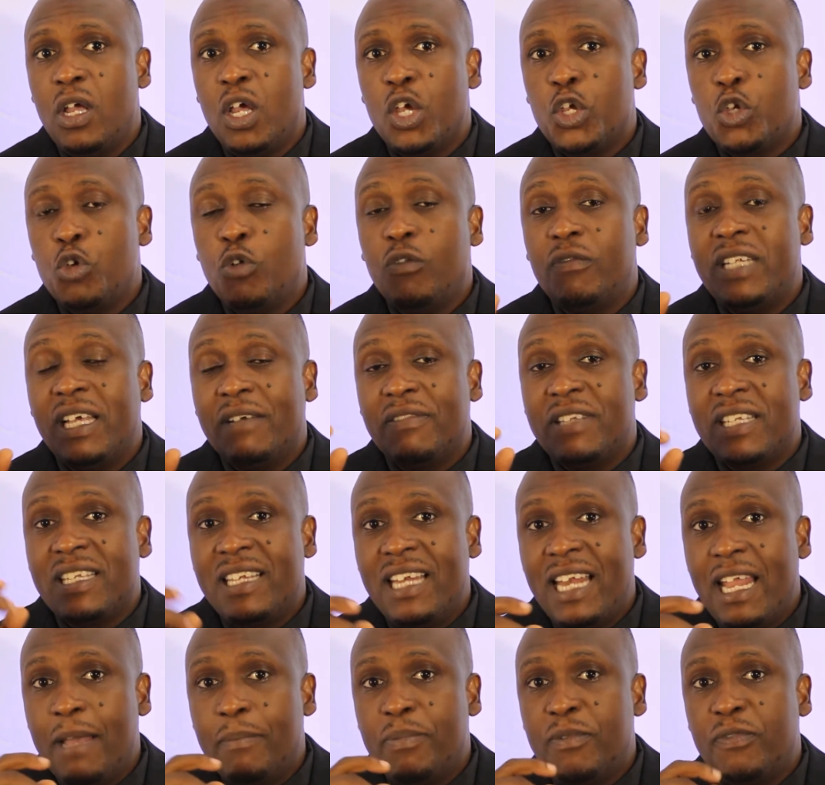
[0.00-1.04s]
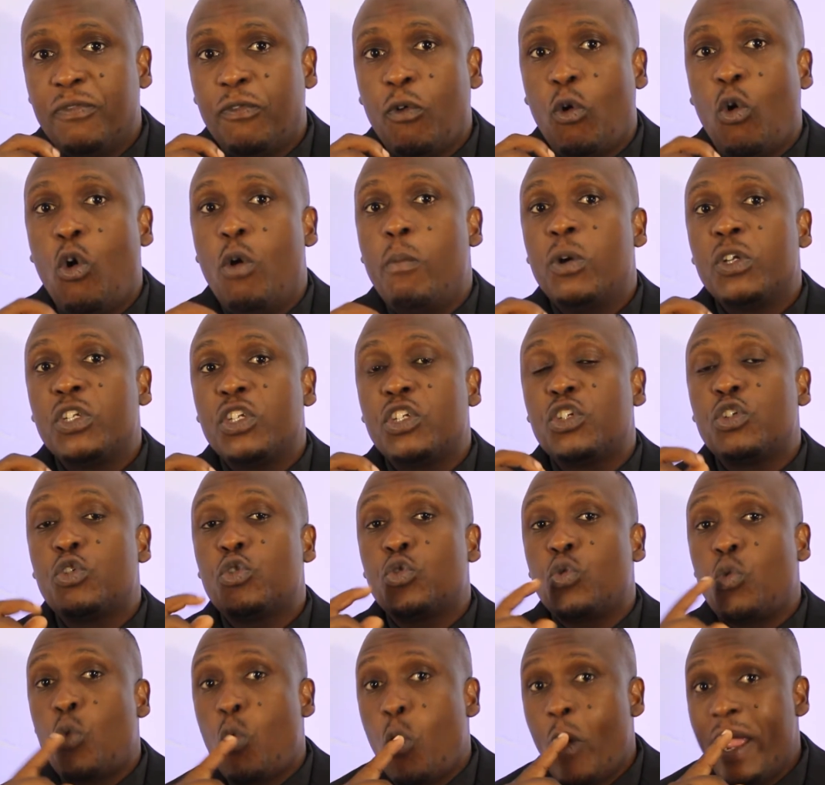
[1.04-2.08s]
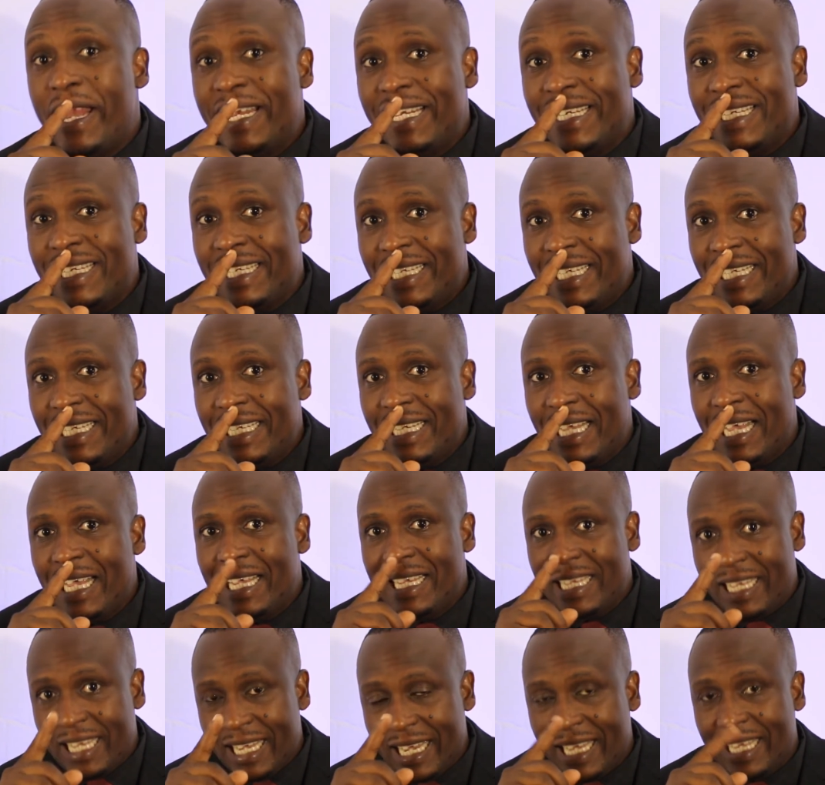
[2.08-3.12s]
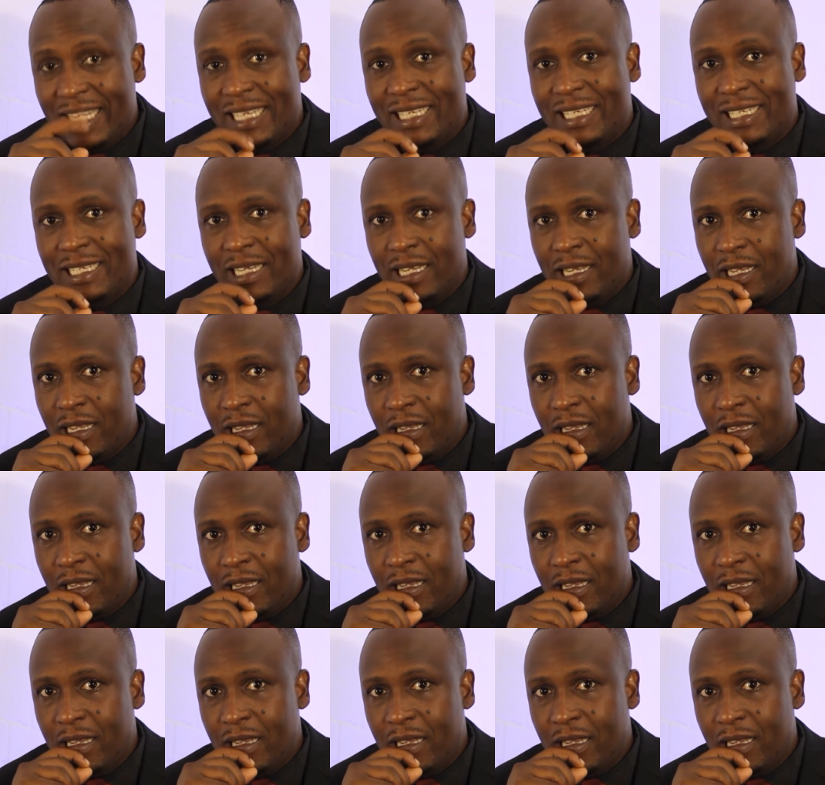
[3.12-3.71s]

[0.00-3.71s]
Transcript: you would have slept for almost 20 years.